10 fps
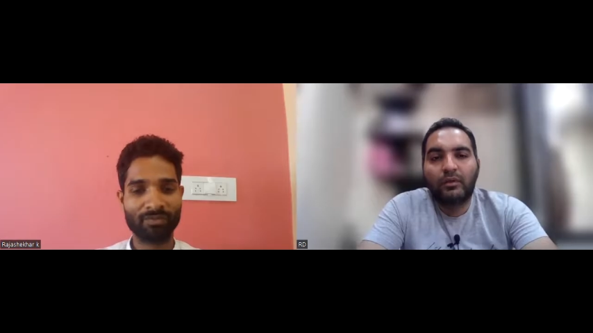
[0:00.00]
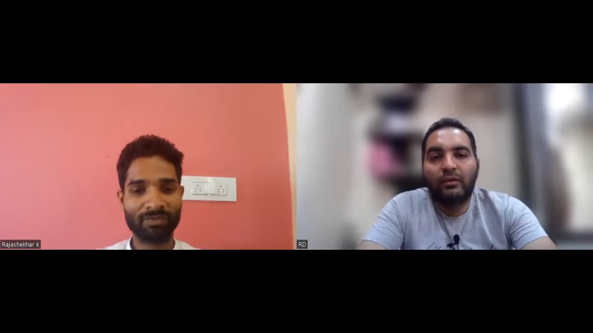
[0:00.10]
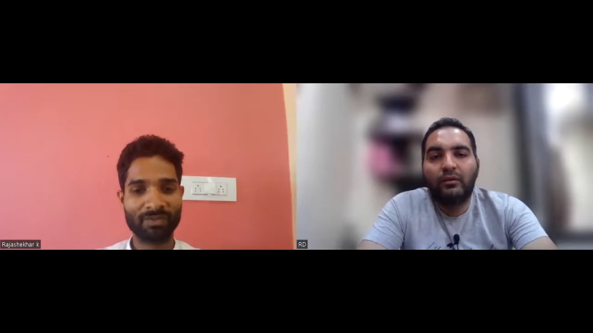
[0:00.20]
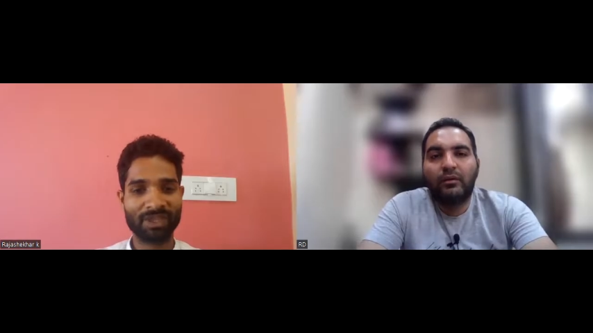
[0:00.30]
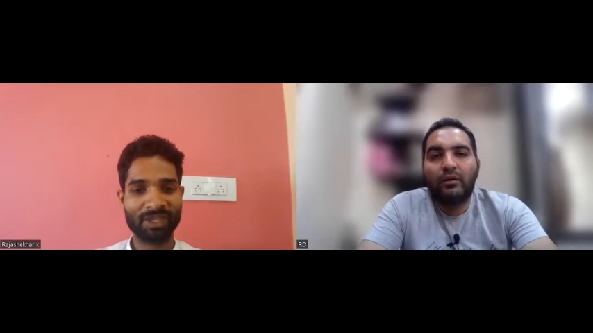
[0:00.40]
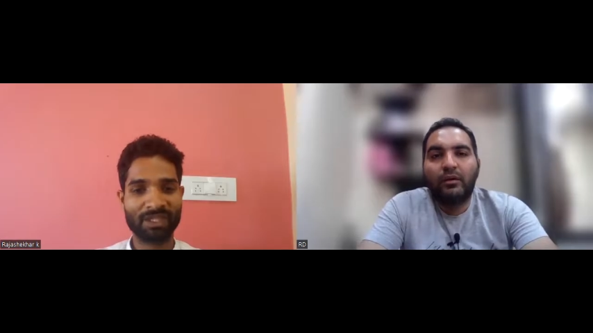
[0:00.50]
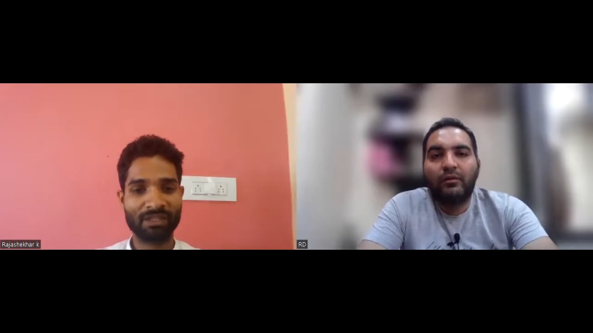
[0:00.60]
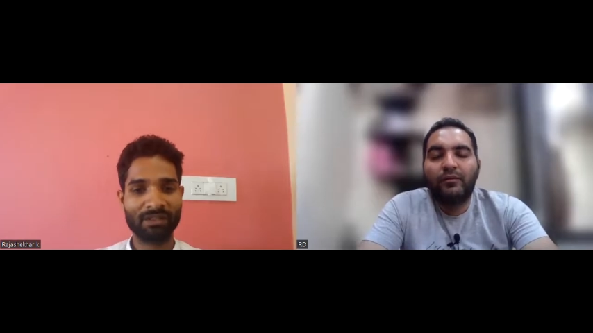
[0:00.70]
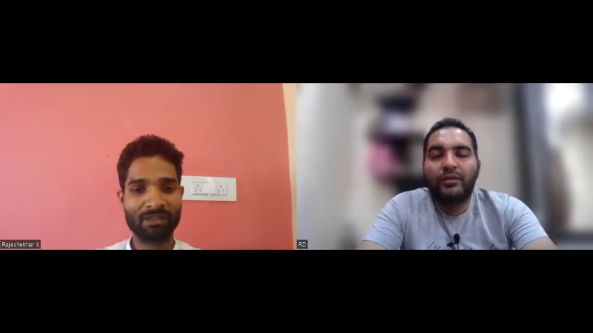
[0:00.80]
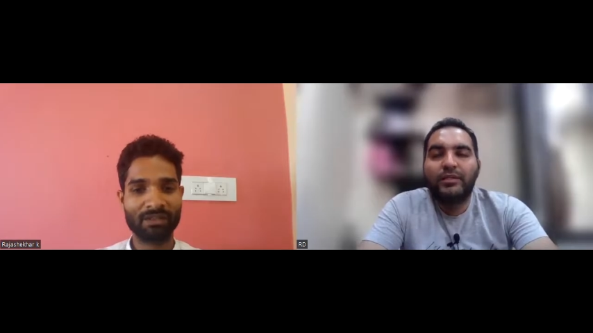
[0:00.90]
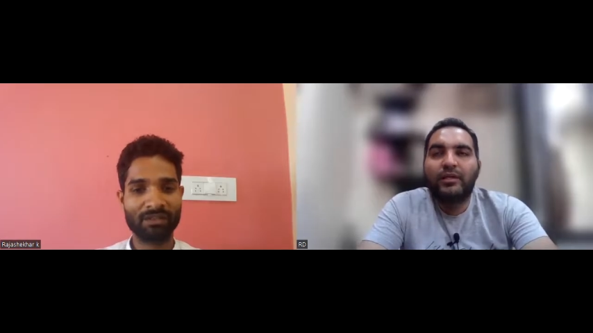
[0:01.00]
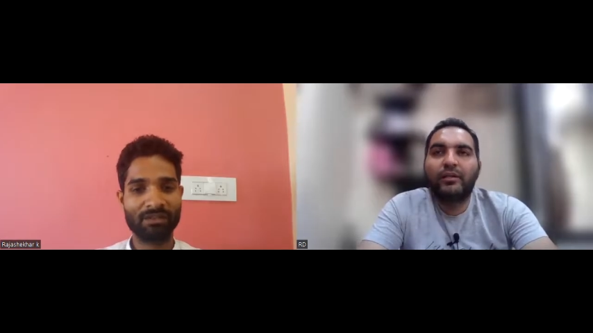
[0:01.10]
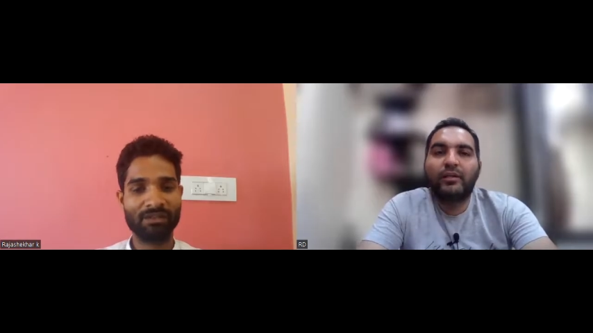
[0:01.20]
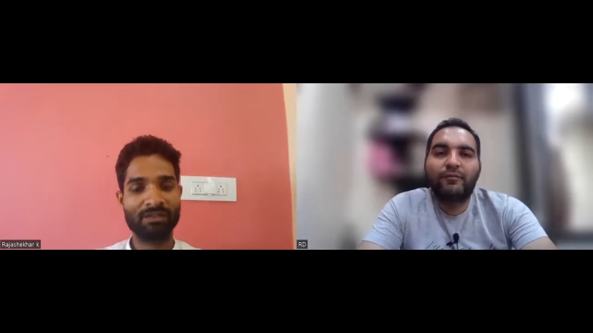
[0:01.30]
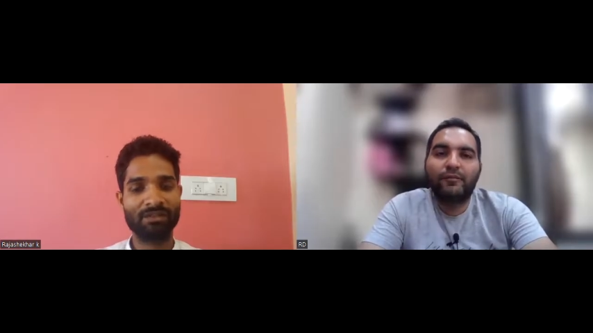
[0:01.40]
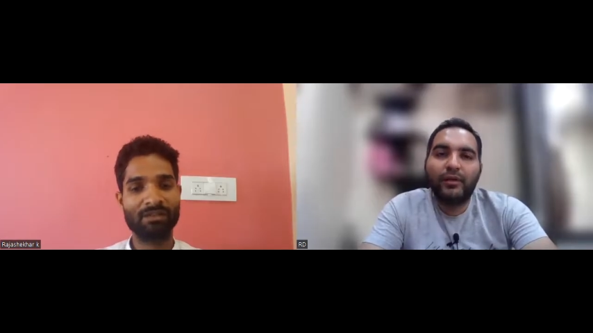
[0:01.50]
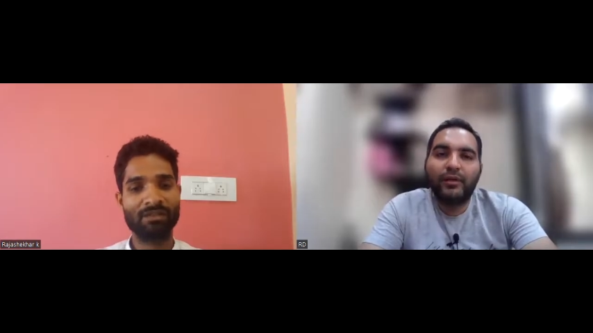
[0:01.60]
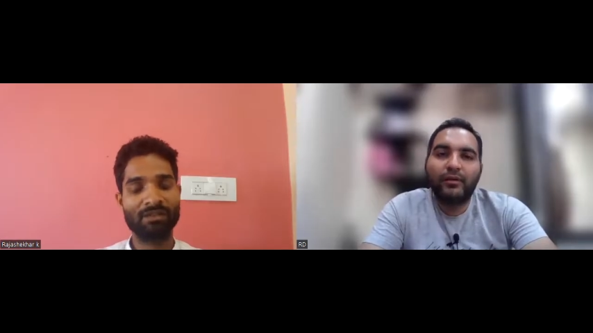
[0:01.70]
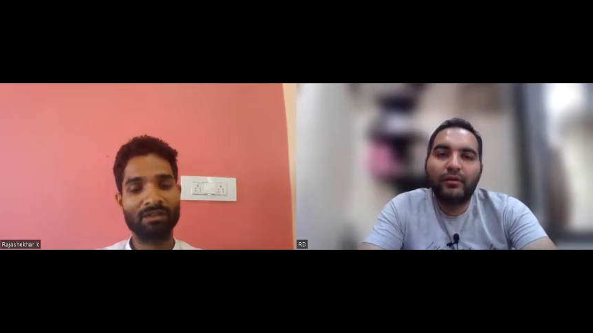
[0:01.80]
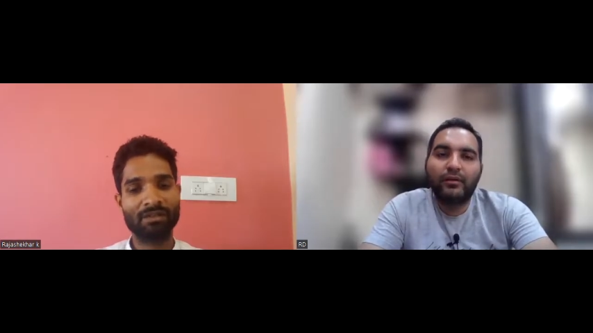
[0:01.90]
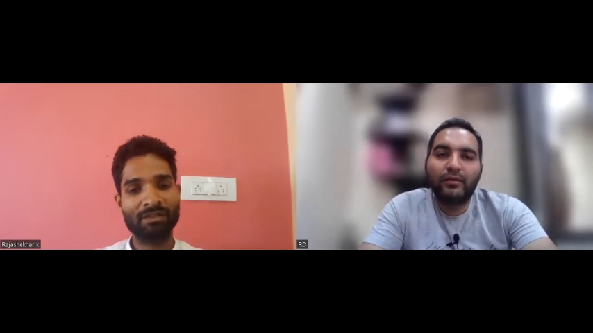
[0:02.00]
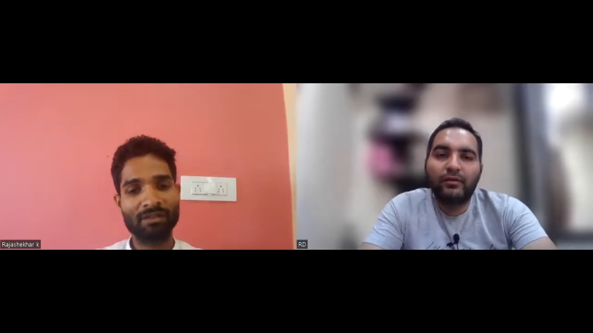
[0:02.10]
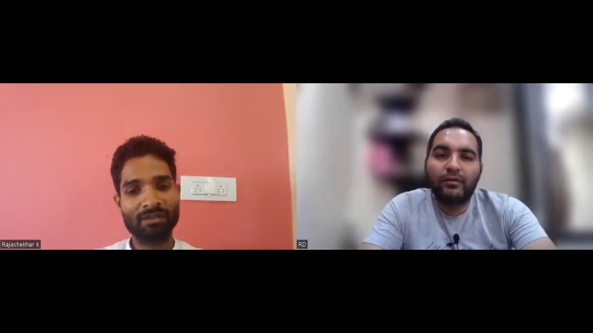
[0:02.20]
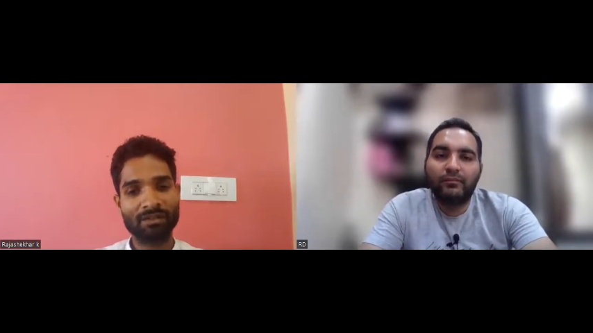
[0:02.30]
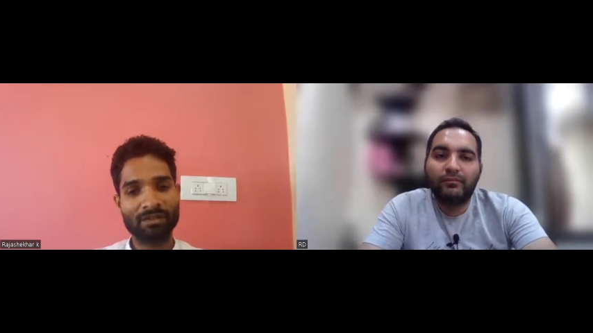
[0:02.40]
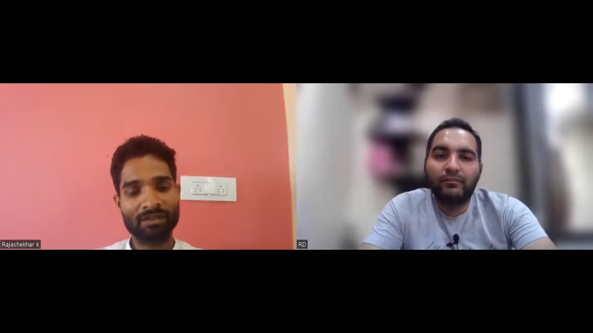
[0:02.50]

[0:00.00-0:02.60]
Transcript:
Speaker 1: Right. Which are the different uh,